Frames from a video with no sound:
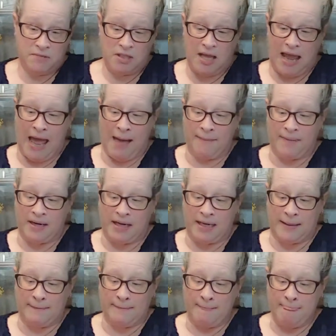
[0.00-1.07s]

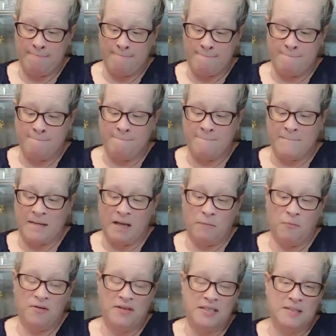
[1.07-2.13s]
happening.
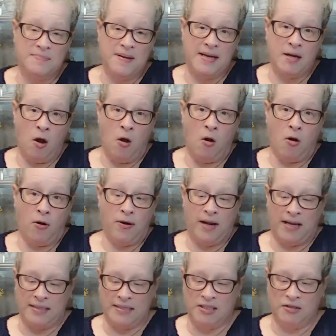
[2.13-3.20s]
with this being hard
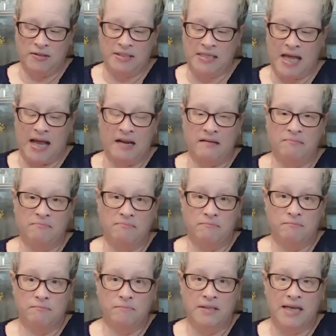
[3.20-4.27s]
and starts kind of
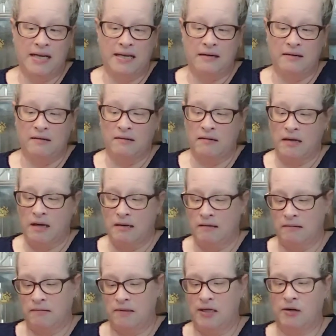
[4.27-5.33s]
getting,
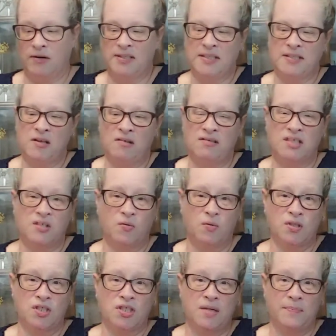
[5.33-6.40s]
because it's all
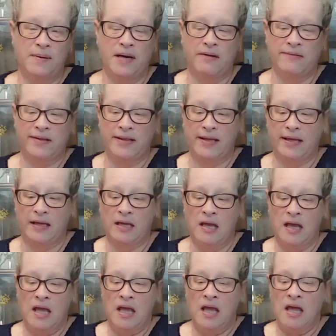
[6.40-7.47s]
squinched up and everything.
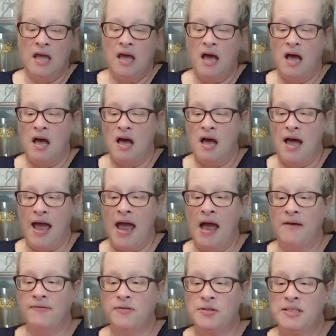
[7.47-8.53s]

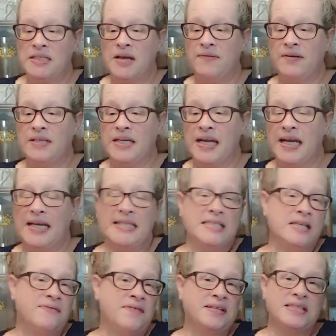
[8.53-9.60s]
After 7 days,
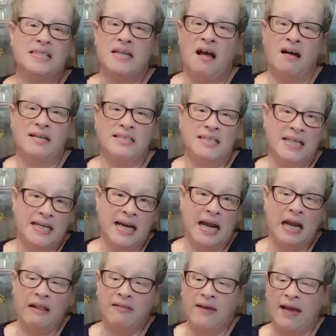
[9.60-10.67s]
if it's not done
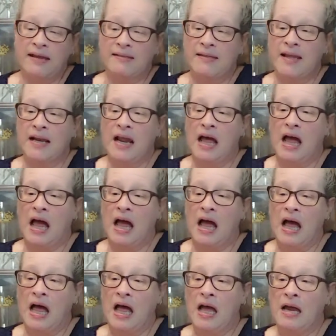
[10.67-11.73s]
anything, then
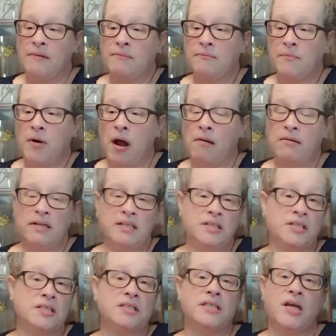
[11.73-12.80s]
I'm probably
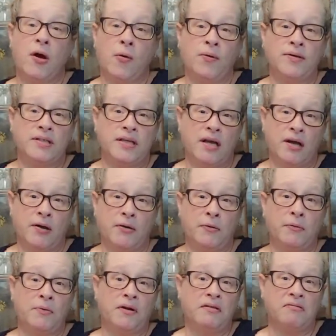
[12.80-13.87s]
just going to go
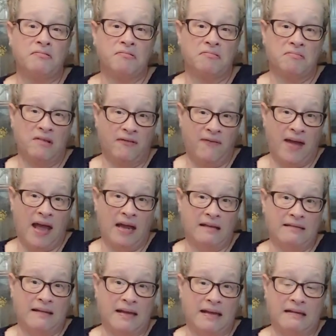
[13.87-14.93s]
with the
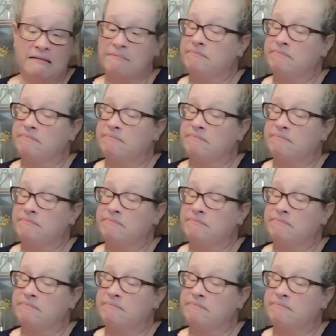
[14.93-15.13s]
fact that